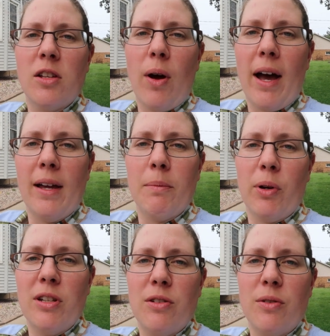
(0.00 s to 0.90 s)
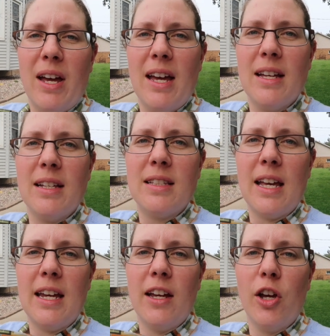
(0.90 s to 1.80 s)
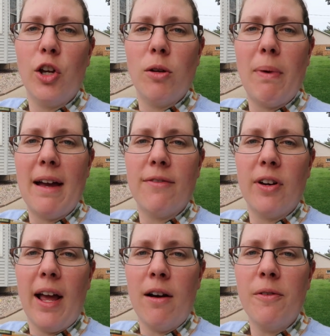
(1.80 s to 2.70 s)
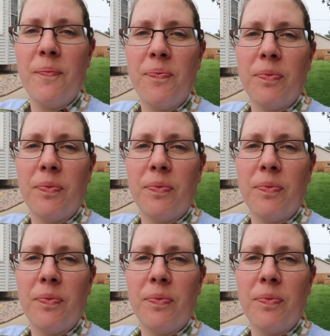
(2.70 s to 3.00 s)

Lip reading: So I am going to say goodbye for now,